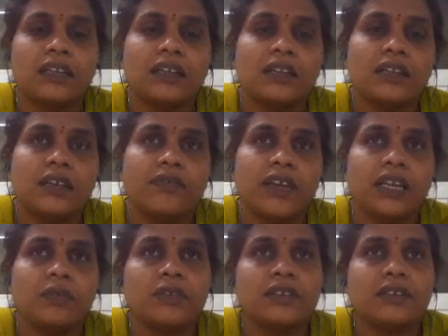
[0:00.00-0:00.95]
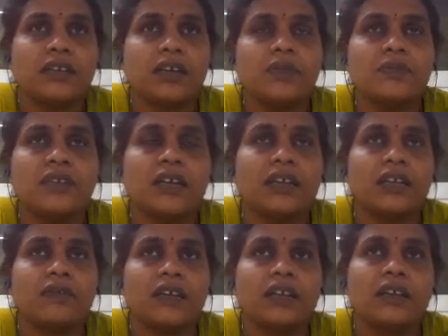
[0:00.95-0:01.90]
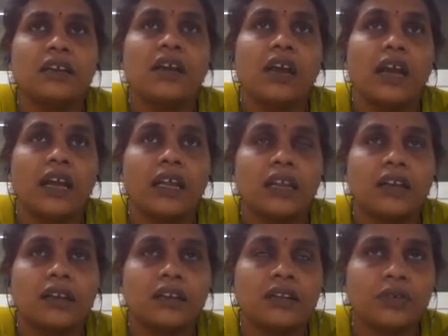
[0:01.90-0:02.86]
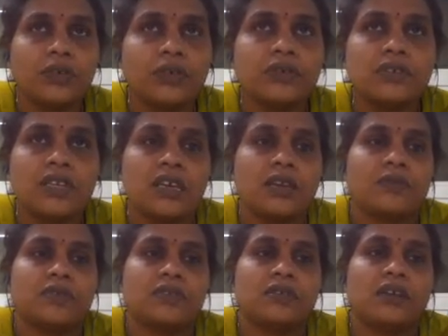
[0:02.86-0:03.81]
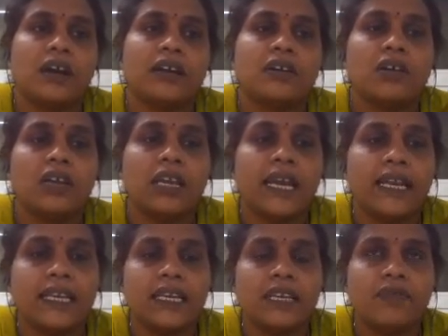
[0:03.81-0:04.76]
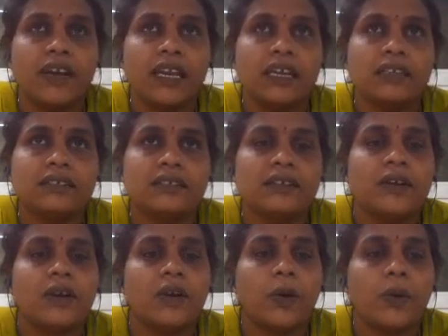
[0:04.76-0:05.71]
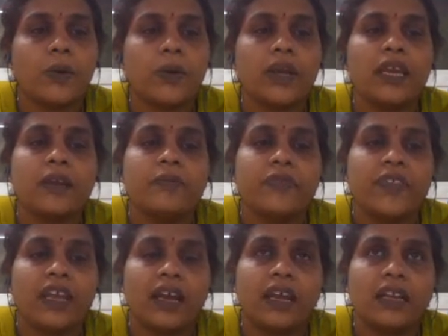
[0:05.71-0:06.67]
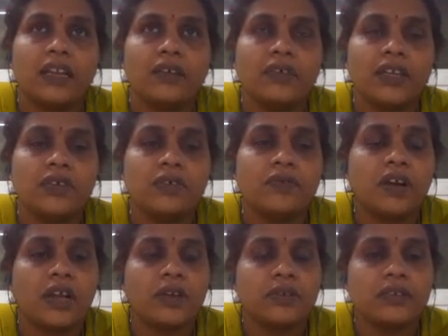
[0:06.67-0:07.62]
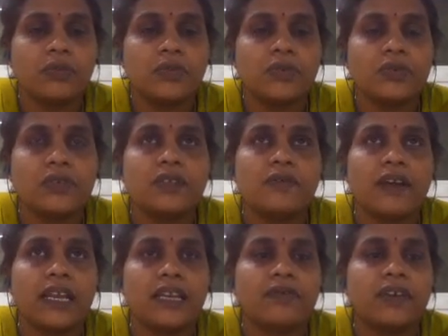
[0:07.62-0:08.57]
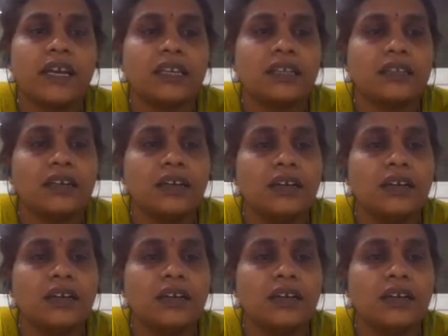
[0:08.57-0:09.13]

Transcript: the variables names are given, and those names are called identifiers. Okay, and we should follow some rules while defining the